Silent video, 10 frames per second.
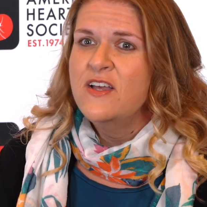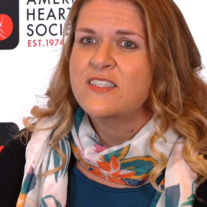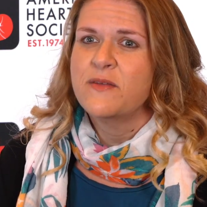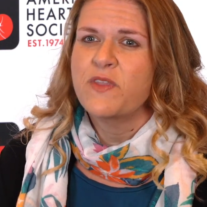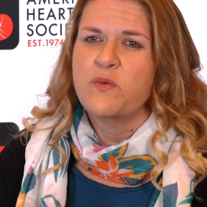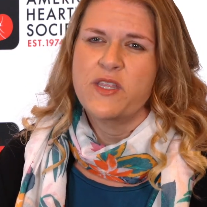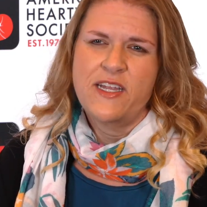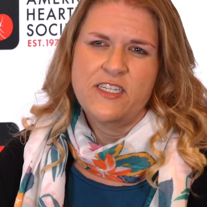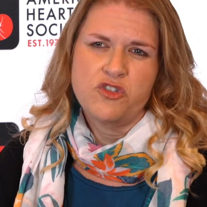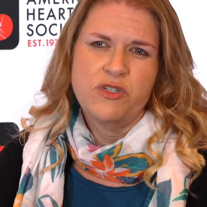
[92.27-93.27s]
something with a
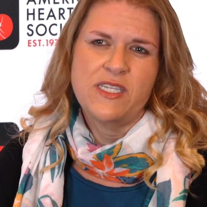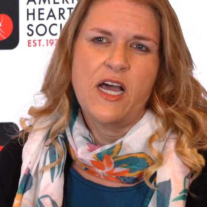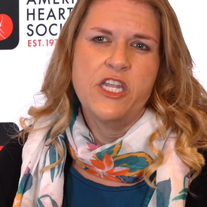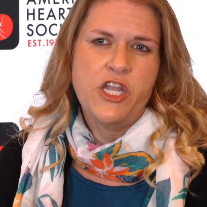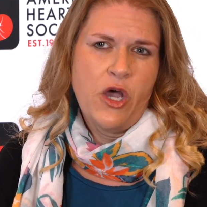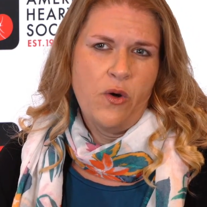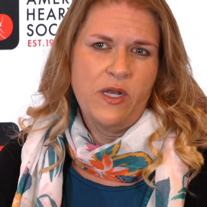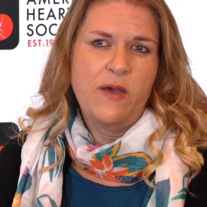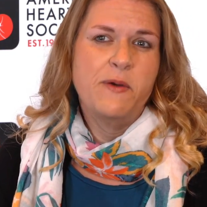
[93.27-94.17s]
history is unknown,